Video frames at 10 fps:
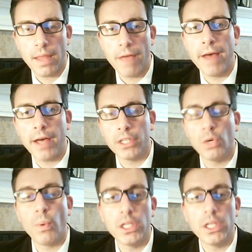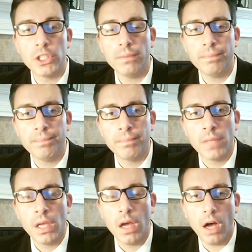evaluation
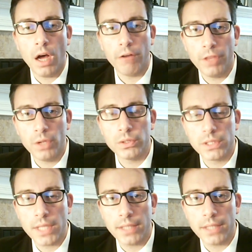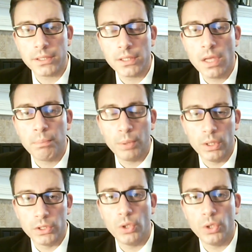of those tests
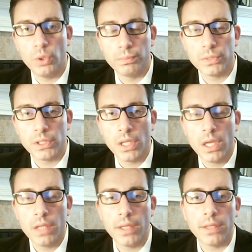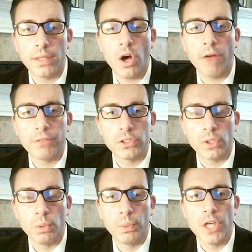presumes that the
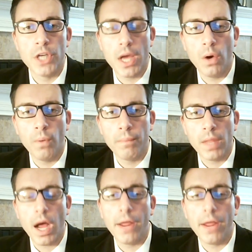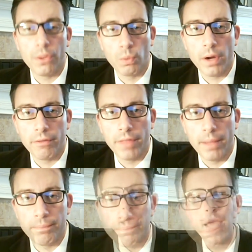officer would know either one of
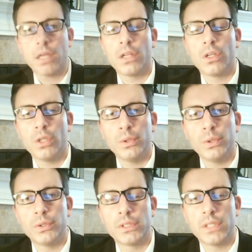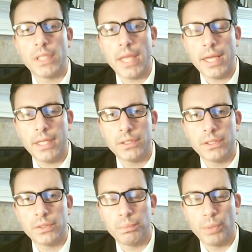them. That concludes
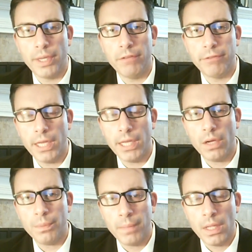today's brief video.